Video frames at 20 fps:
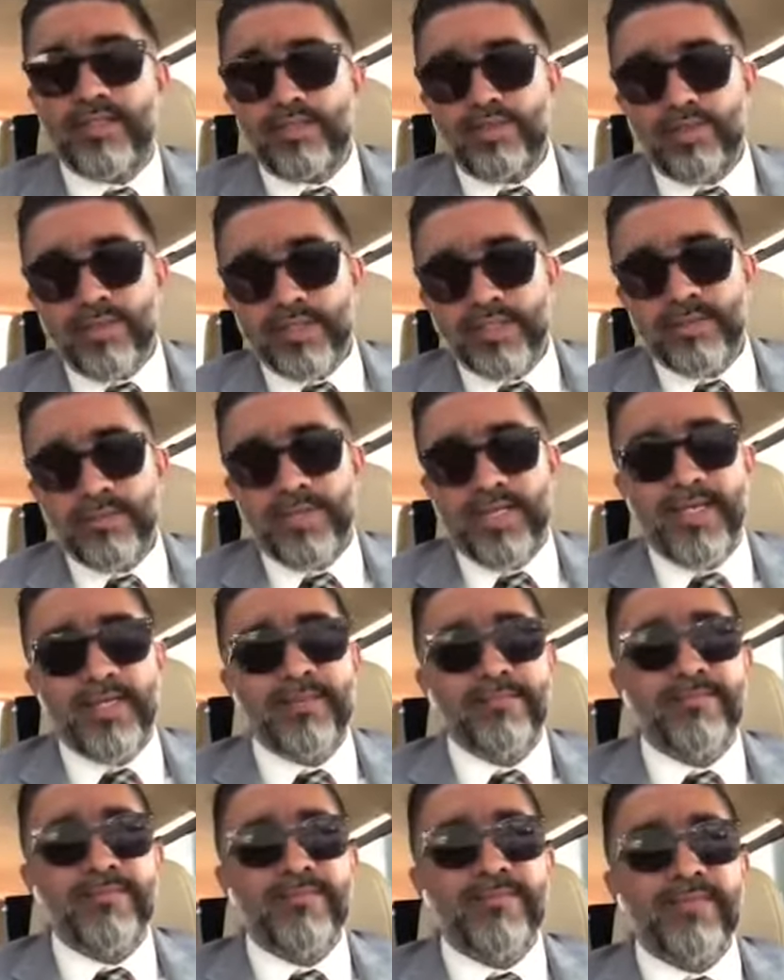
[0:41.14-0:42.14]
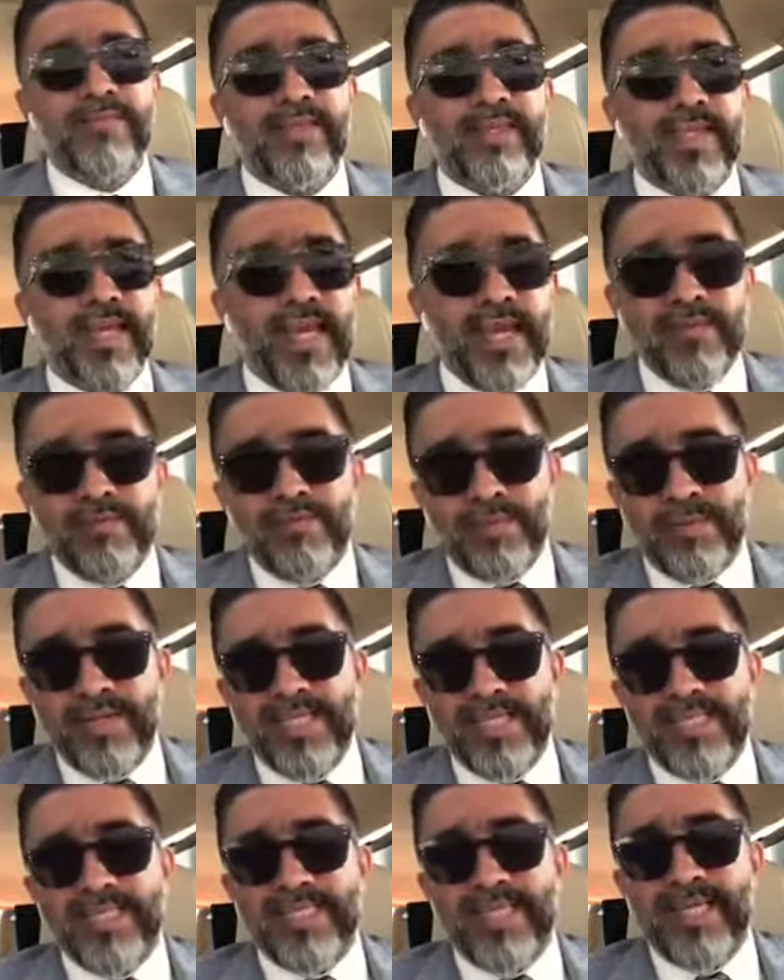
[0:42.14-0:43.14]
trust me,
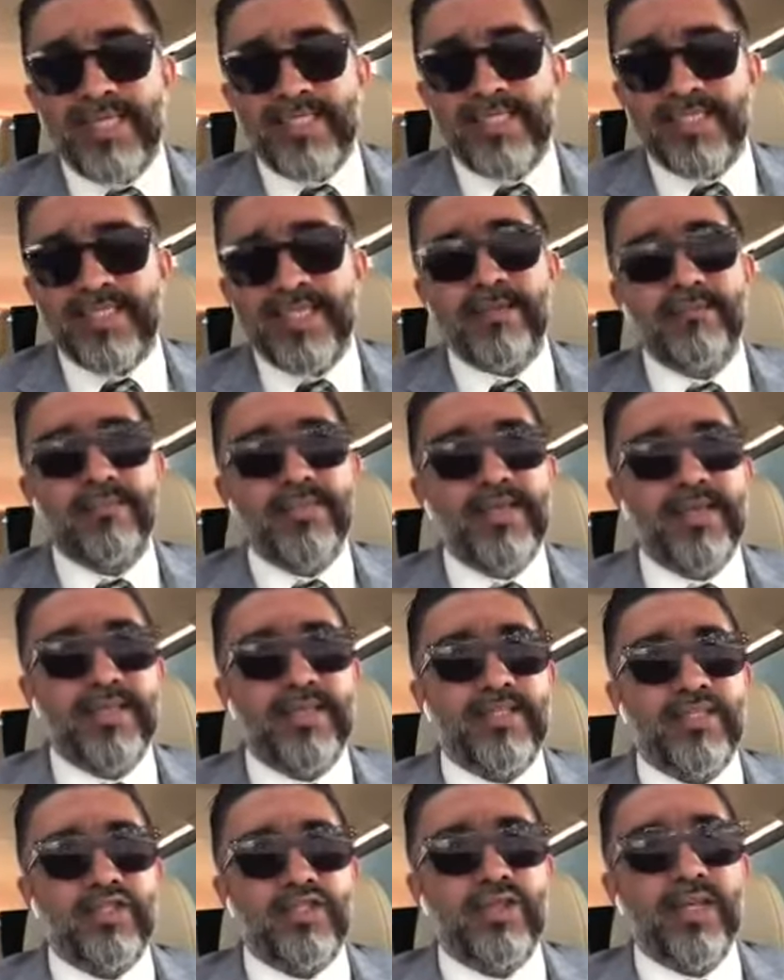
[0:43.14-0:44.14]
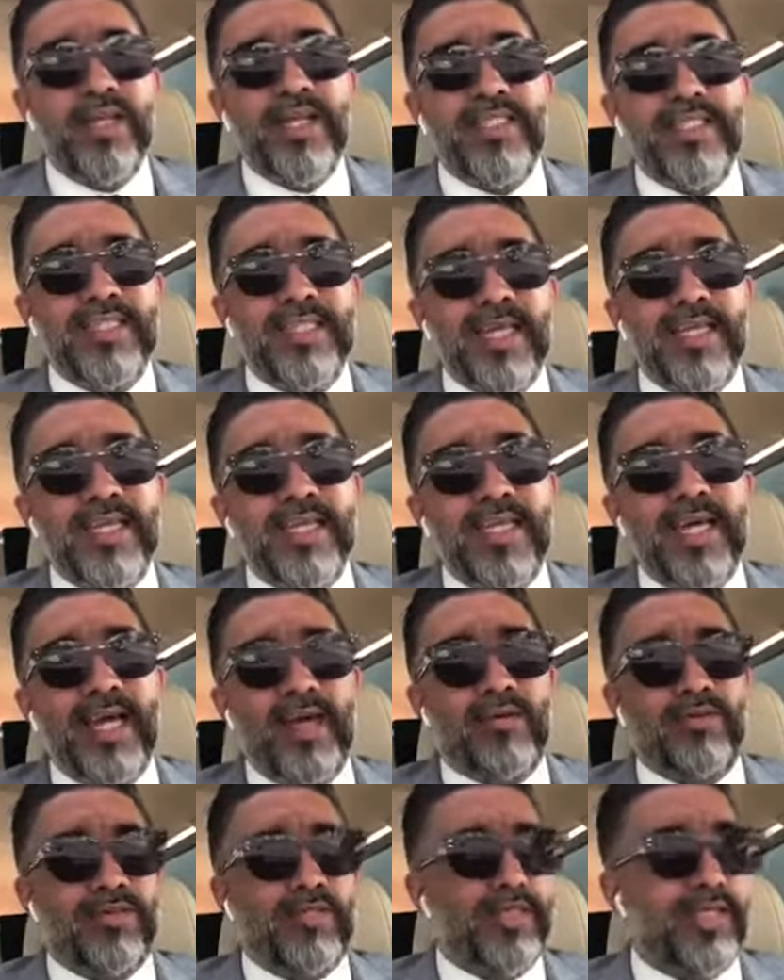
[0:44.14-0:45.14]
everybody's saying the same thing. So you're not standing
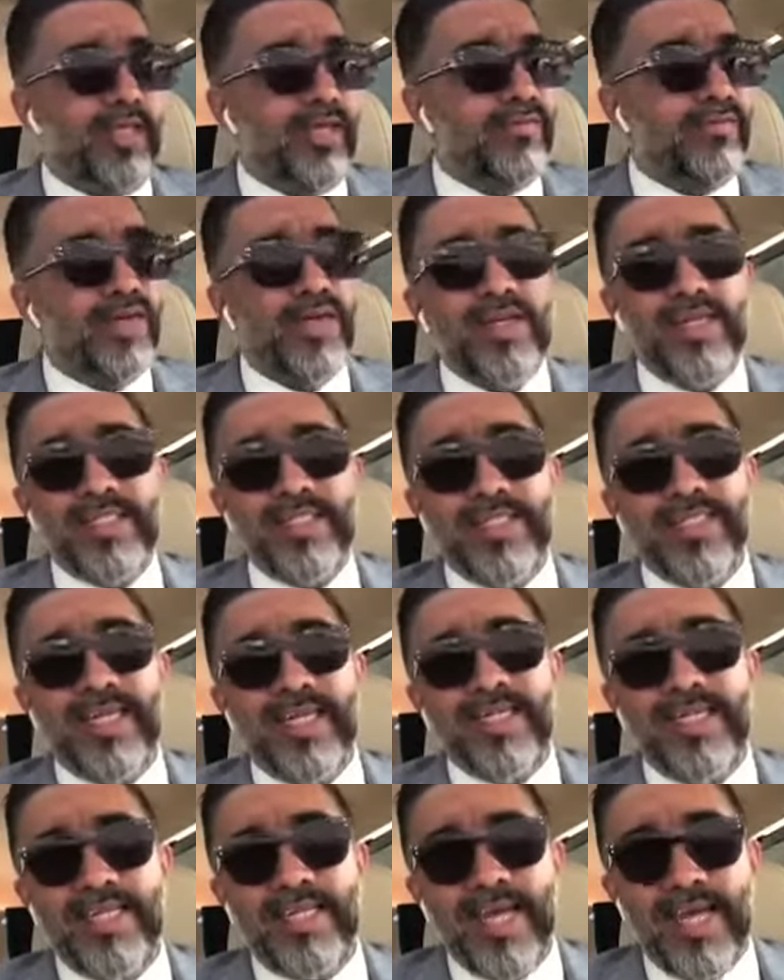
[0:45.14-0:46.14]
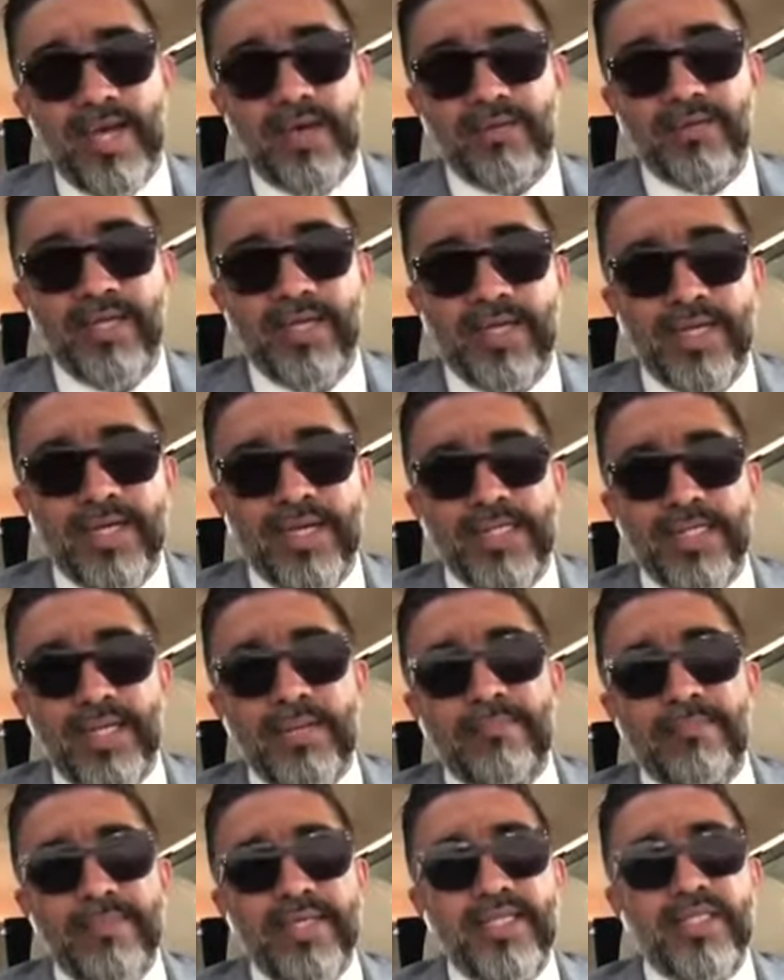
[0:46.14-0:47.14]
out. If you're not standing out,
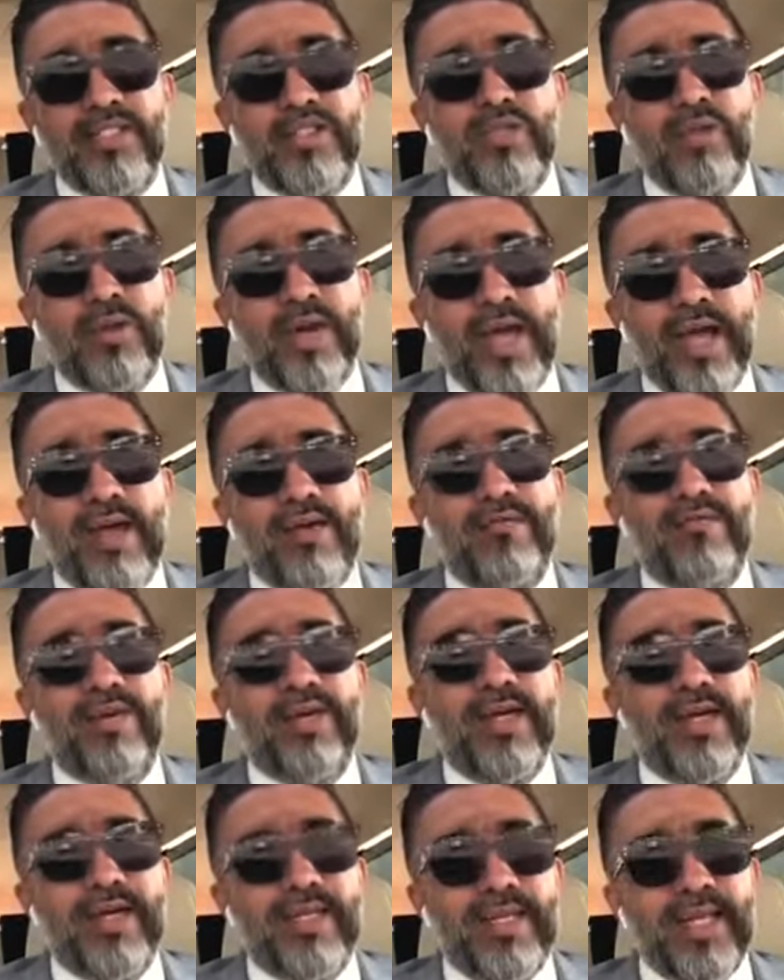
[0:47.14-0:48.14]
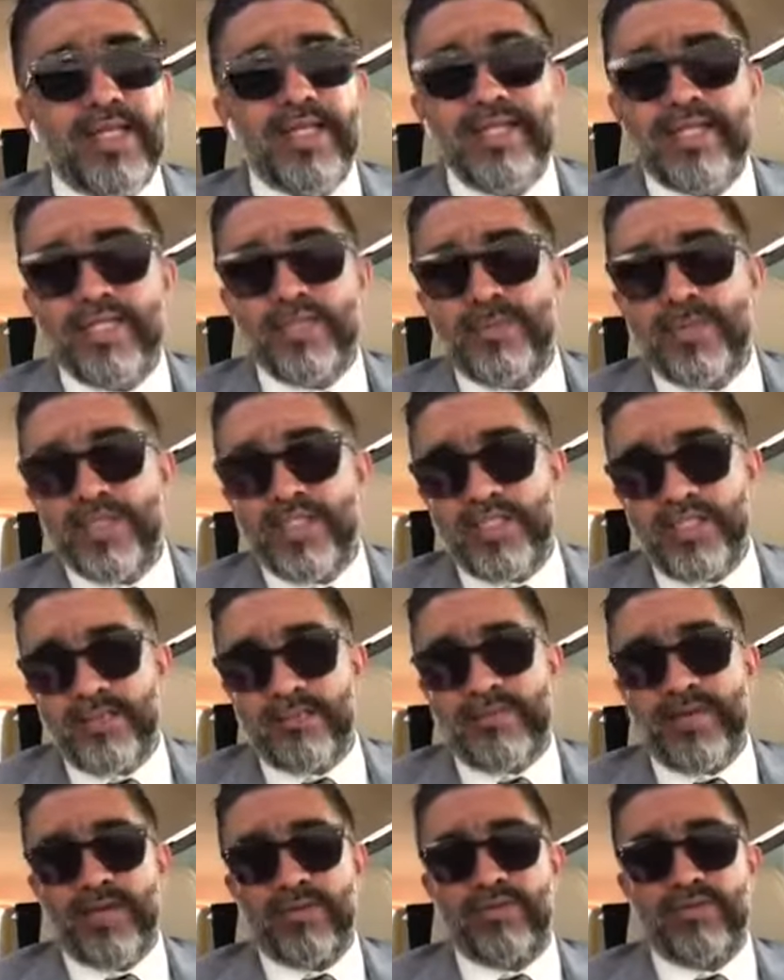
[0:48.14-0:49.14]
that means you have nothing special
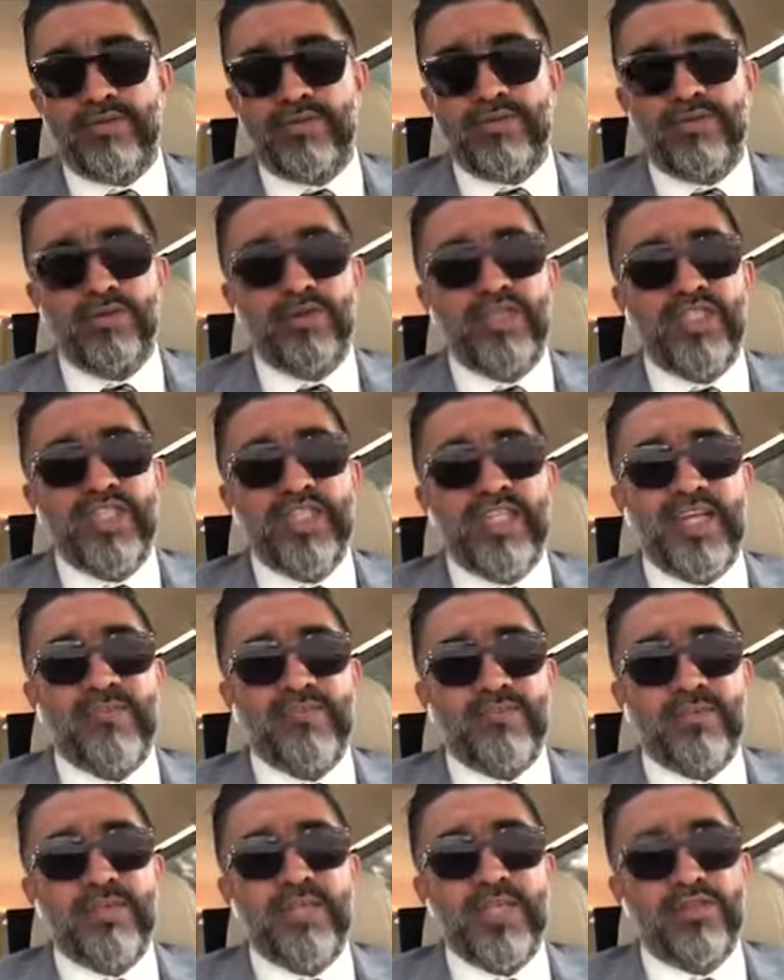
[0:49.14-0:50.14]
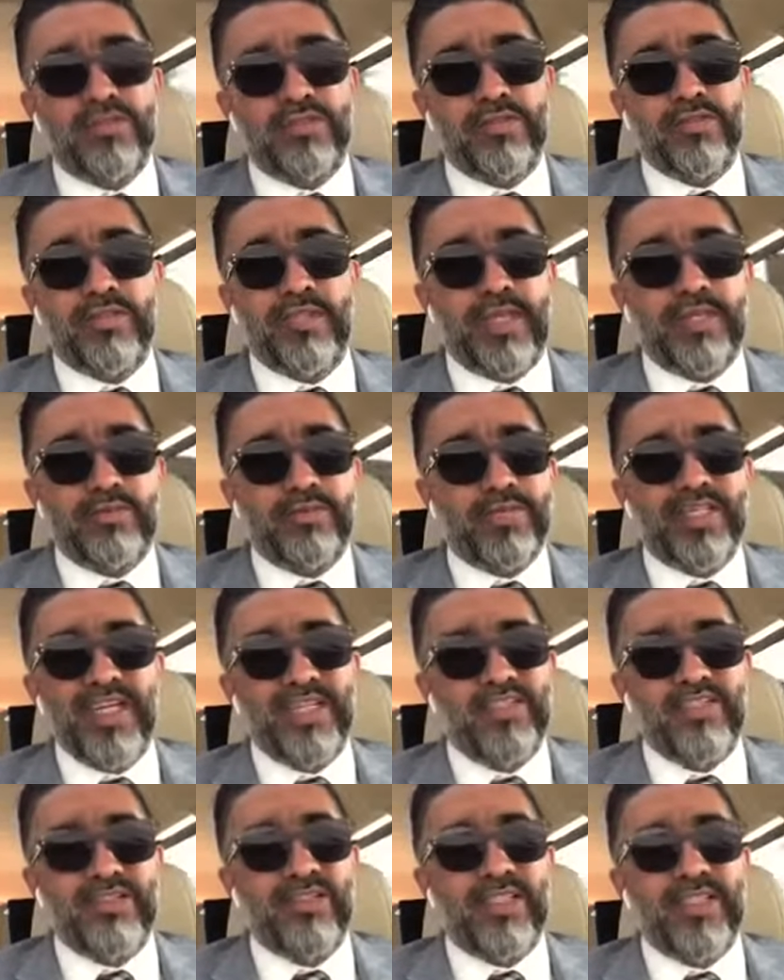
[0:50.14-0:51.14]
about you. You just have credentials, and
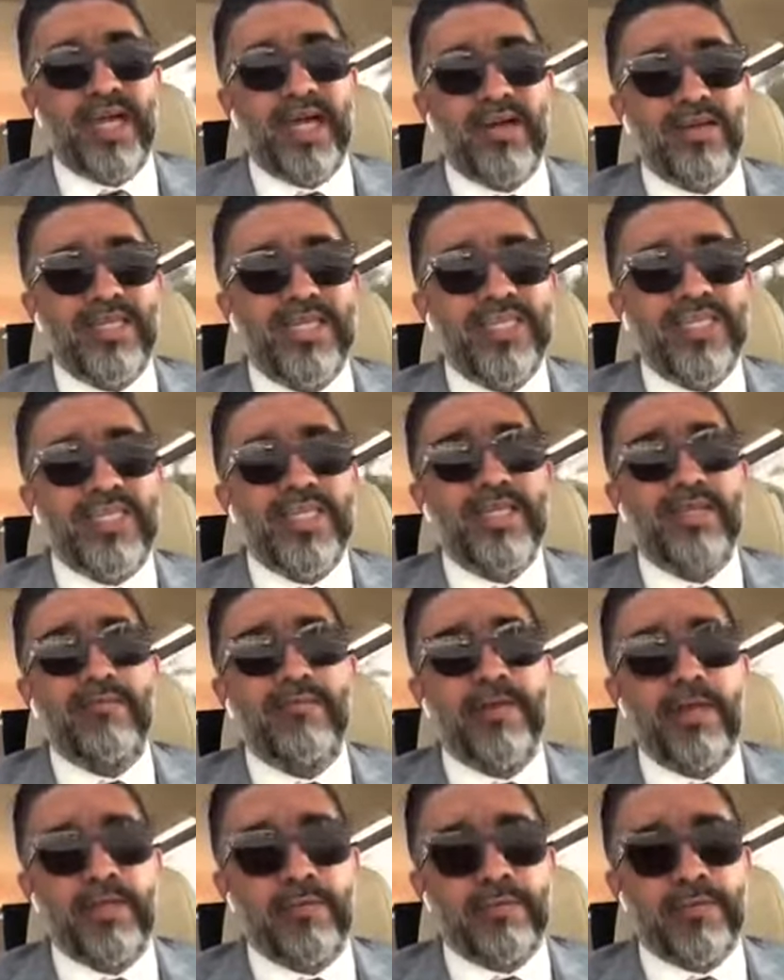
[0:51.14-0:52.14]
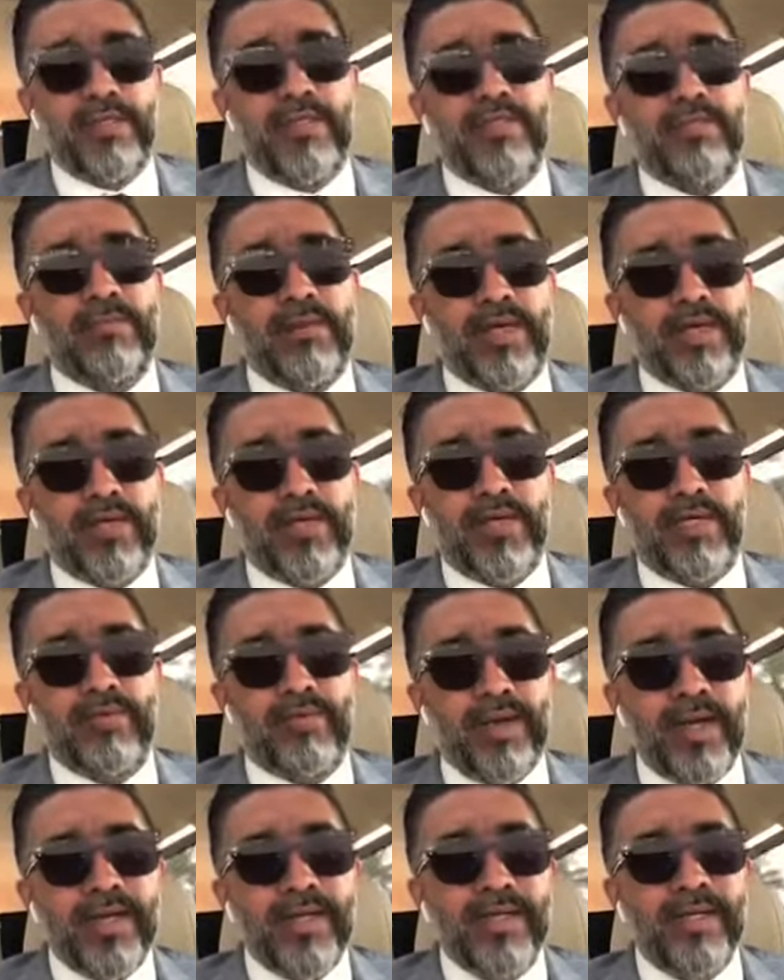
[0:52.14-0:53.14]
credentials are easily available in the market,
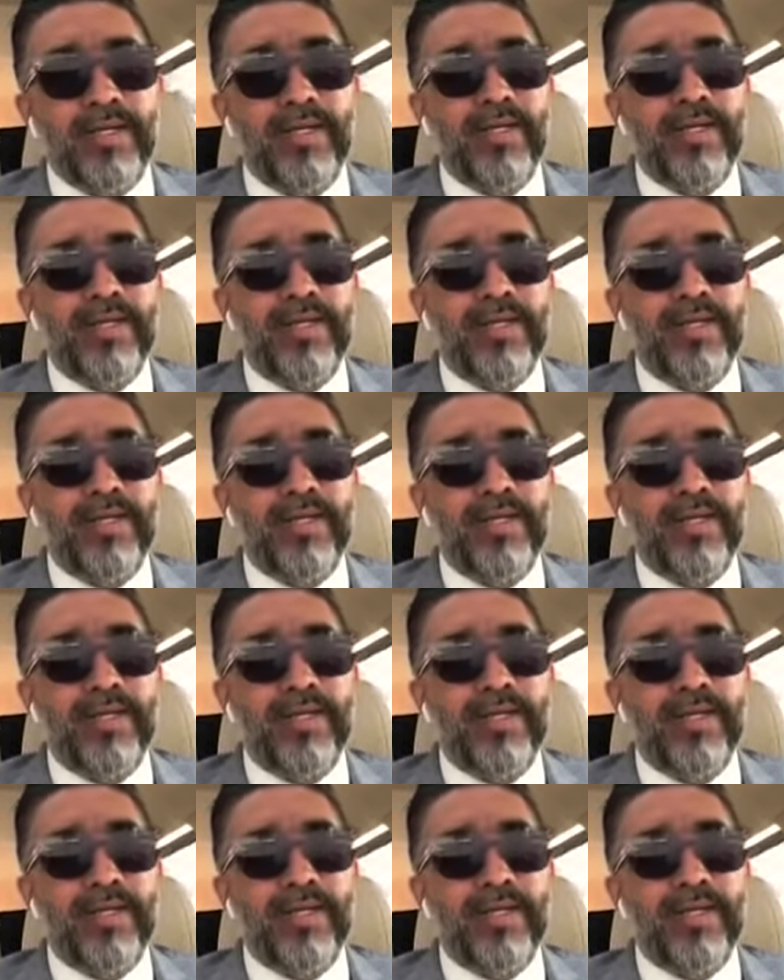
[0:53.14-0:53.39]
right?